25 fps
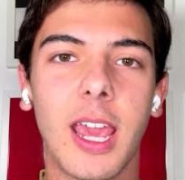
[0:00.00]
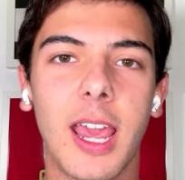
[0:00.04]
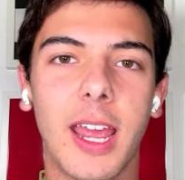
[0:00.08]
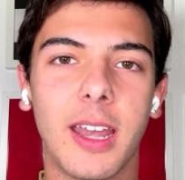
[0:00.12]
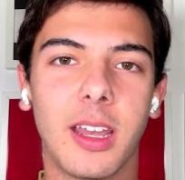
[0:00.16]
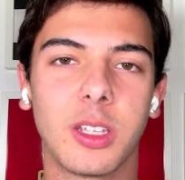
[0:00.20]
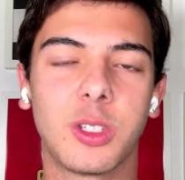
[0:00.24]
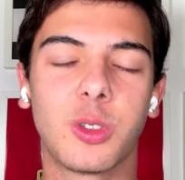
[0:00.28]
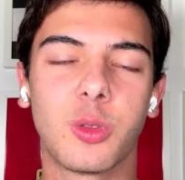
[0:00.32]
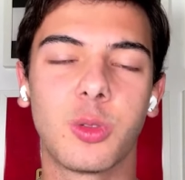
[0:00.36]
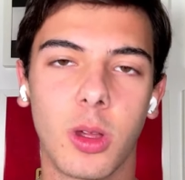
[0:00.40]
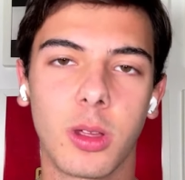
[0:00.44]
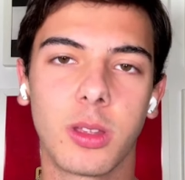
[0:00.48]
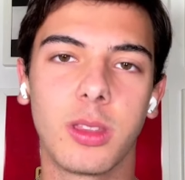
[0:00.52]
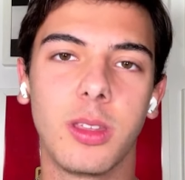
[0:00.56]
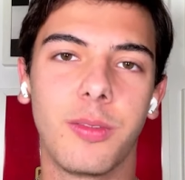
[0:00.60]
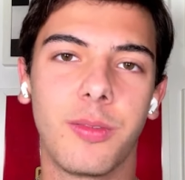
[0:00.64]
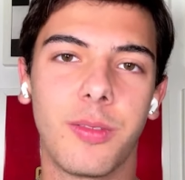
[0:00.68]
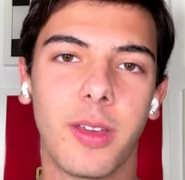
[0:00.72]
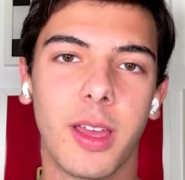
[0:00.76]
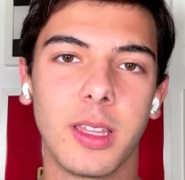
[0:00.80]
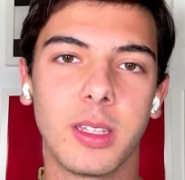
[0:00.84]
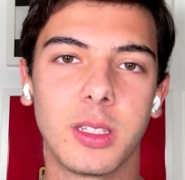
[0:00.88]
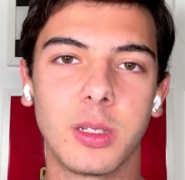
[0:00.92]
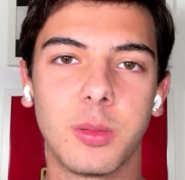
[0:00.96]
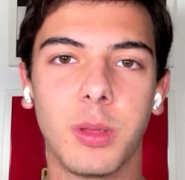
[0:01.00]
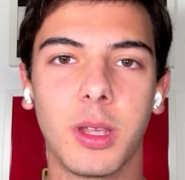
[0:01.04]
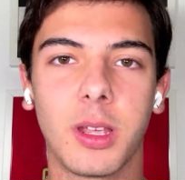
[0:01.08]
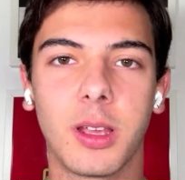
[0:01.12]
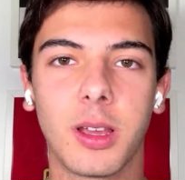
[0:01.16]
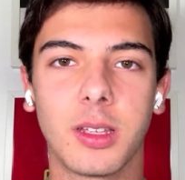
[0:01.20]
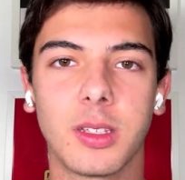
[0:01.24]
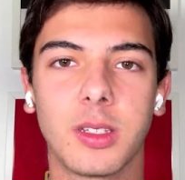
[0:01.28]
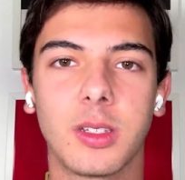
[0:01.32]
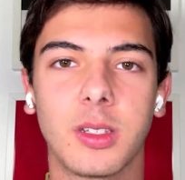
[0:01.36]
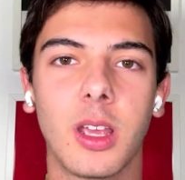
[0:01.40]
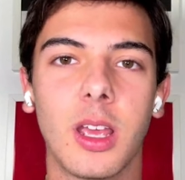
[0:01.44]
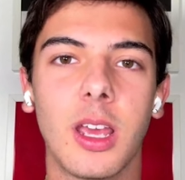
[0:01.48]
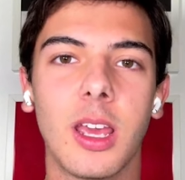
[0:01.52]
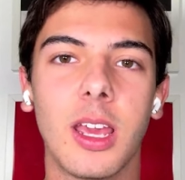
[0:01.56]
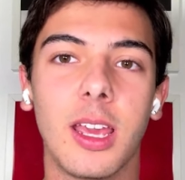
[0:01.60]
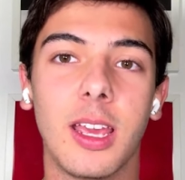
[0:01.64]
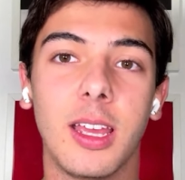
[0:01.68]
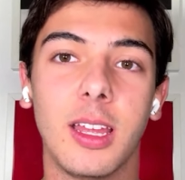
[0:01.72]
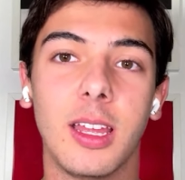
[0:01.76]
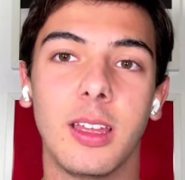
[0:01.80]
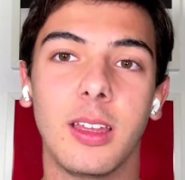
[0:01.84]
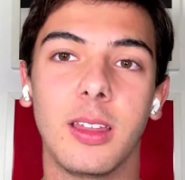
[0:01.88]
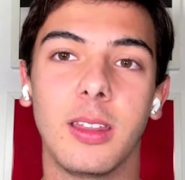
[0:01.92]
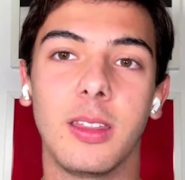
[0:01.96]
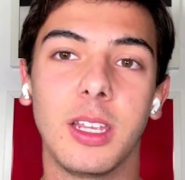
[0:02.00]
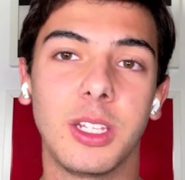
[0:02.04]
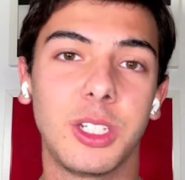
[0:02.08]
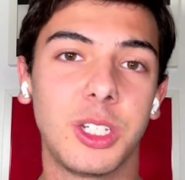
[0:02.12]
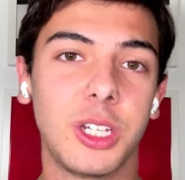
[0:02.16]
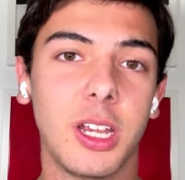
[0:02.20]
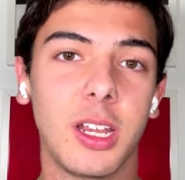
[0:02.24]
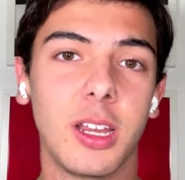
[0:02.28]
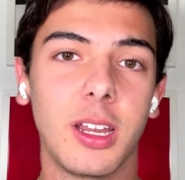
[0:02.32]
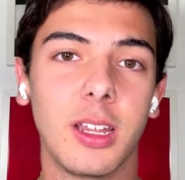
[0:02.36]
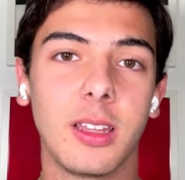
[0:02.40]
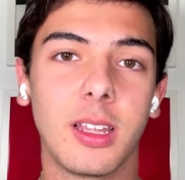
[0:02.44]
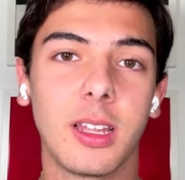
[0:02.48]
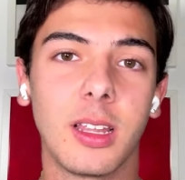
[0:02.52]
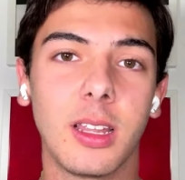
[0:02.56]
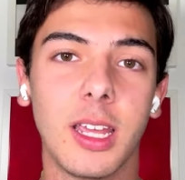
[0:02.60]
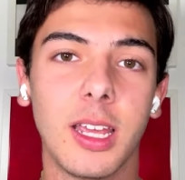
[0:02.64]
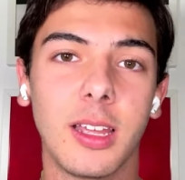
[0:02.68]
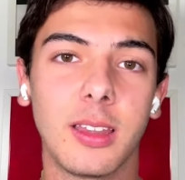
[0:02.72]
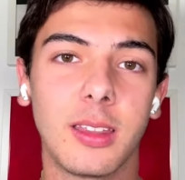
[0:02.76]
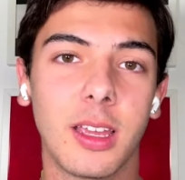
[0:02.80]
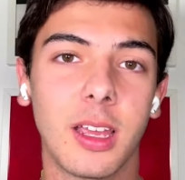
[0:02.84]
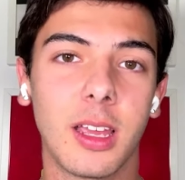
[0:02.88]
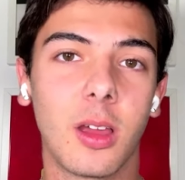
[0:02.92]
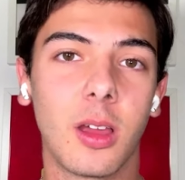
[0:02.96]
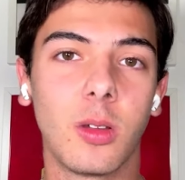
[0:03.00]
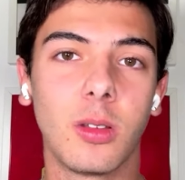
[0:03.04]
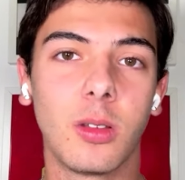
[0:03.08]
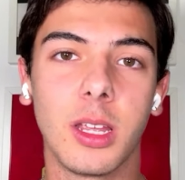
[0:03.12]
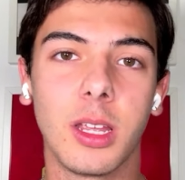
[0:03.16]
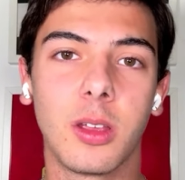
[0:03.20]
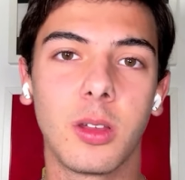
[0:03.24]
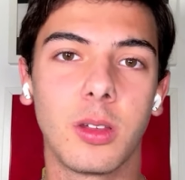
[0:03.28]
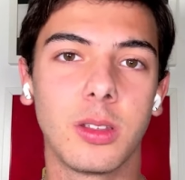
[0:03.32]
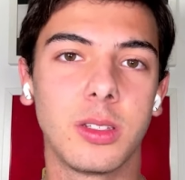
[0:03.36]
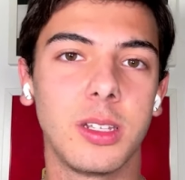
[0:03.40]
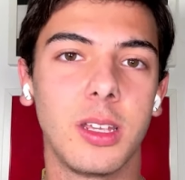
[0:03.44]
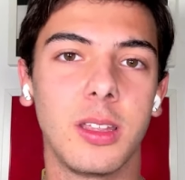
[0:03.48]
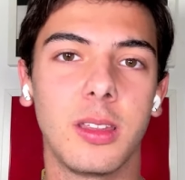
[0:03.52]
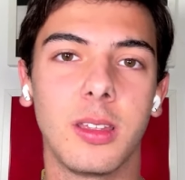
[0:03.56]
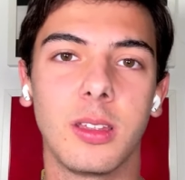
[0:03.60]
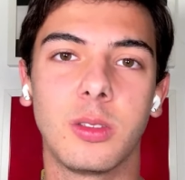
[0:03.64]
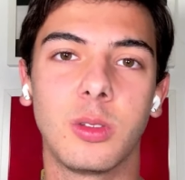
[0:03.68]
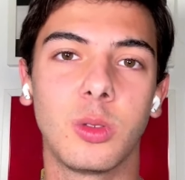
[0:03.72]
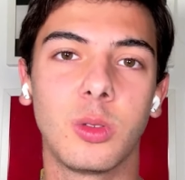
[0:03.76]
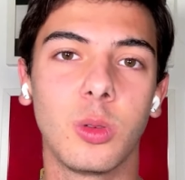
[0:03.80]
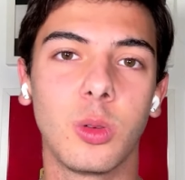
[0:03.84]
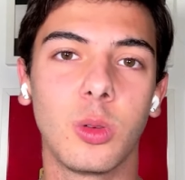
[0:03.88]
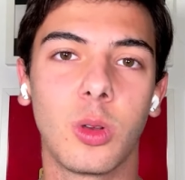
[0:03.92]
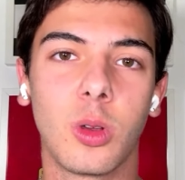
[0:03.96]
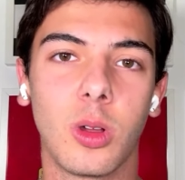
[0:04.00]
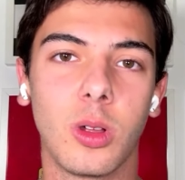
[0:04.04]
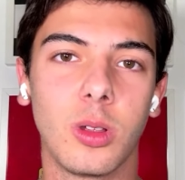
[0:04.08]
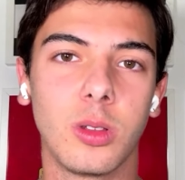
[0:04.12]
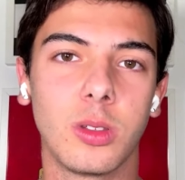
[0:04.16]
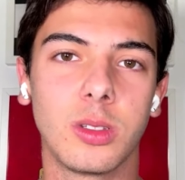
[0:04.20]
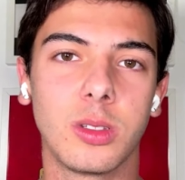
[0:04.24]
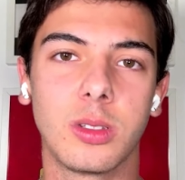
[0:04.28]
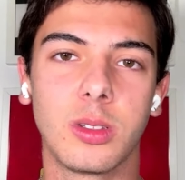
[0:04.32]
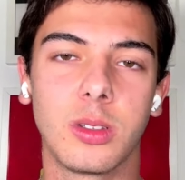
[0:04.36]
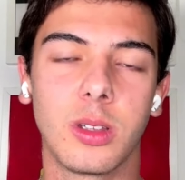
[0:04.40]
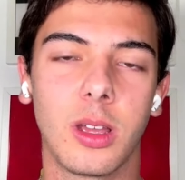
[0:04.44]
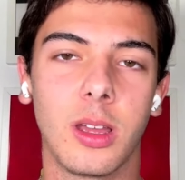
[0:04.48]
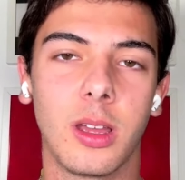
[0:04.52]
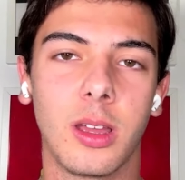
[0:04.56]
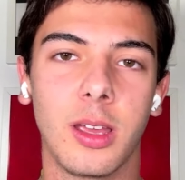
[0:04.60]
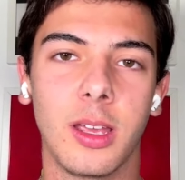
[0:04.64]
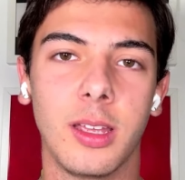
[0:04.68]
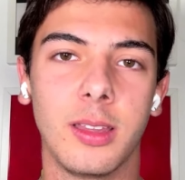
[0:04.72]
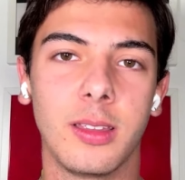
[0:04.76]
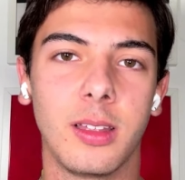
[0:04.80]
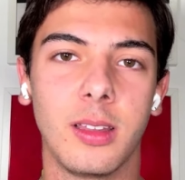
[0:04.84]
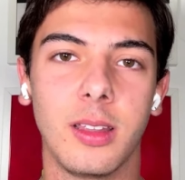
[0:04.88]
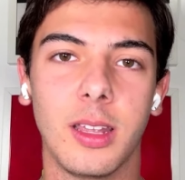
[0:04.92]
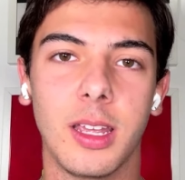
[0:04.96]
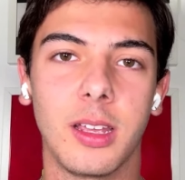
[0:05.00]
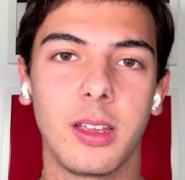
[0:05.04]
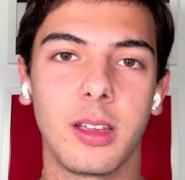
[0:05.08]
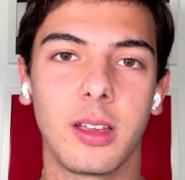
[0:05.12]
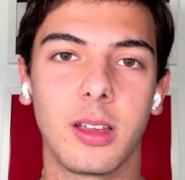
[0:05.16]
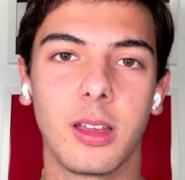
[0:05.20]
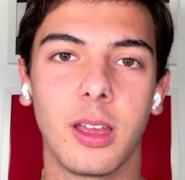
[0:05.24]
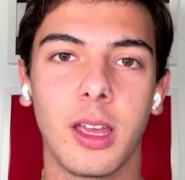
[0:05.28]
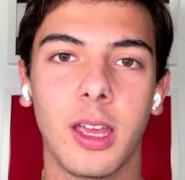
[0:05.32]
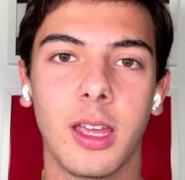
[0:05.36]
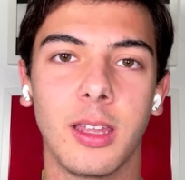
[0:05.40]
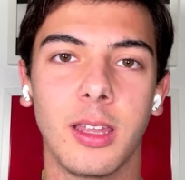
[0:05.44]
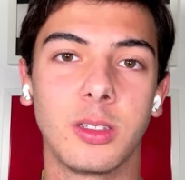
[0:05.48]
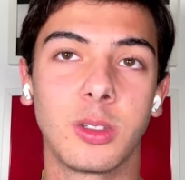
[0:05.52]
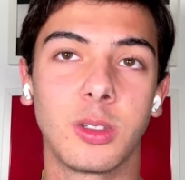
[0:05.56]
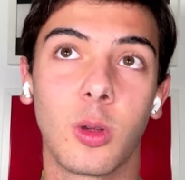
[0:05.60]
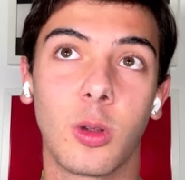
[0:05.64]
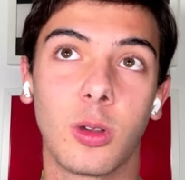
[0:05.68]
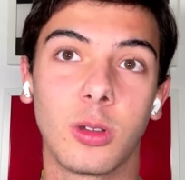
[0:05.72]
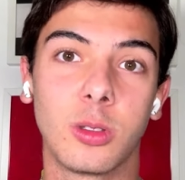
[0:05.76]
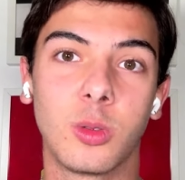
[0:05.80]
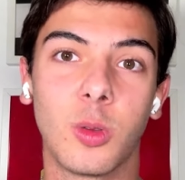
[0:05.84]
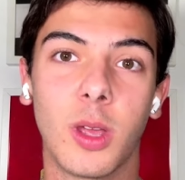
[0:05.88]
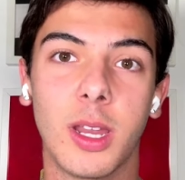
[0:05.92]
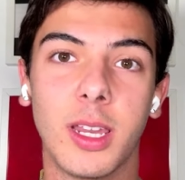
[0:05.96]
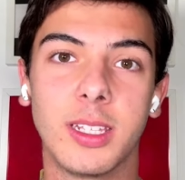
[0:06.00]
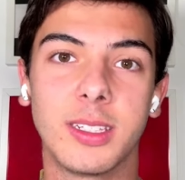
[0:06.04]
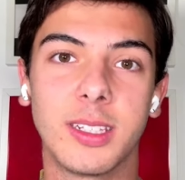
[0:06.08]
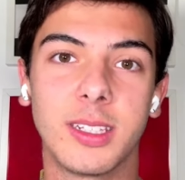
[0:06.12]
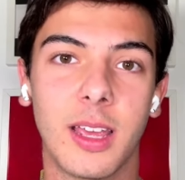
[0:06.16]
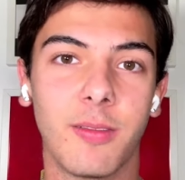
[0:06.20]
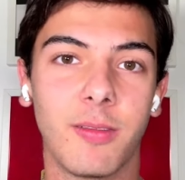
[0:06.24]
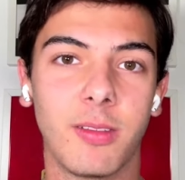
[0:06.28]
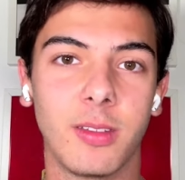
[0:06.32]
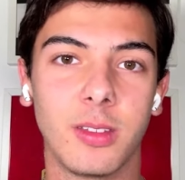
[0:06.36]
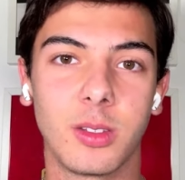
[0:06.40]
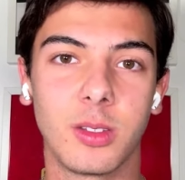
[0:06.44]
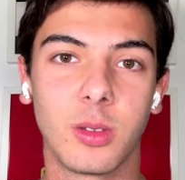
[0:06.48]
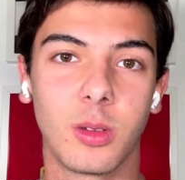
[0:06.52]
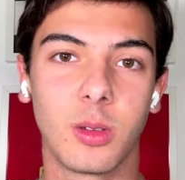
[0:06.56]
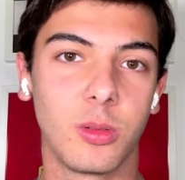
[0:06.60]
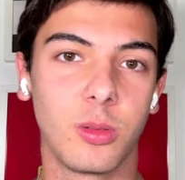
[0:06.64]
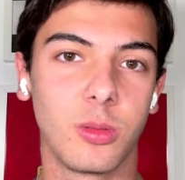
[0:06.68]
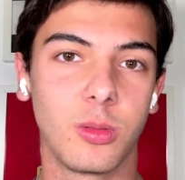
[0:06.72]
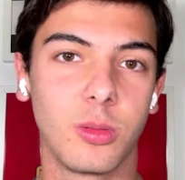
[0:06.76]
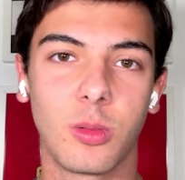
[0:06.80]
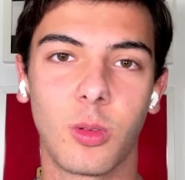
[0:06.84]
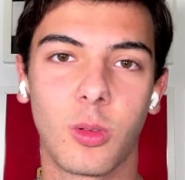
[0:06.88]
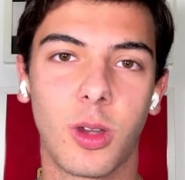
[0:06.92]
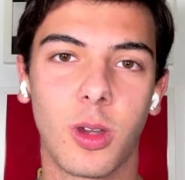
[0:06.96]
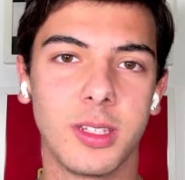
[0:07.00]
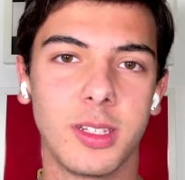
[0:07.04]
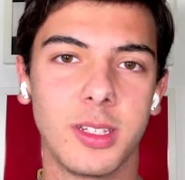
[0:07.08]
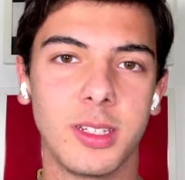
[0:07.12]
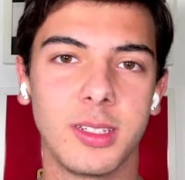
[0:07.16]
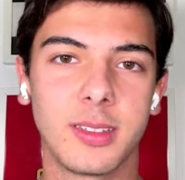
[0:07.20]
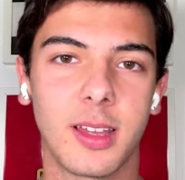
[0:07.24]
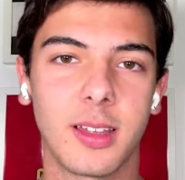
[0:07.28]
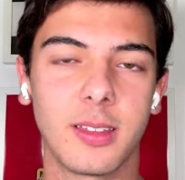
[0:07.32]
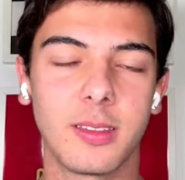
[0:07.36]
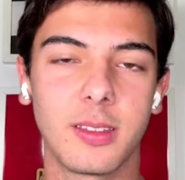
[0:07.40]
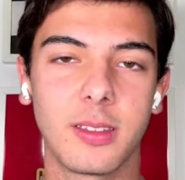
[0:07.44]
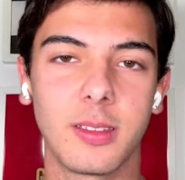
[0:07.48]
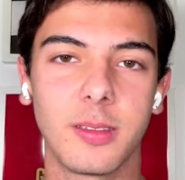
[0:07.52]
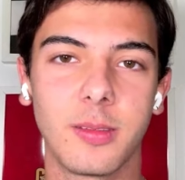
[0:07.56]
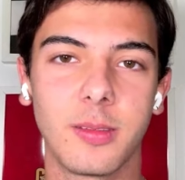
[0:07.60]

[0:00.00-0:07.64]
and a strong defense, because this year in the league, they only conceded 2 goals in the league and scored 27. So crazy stats.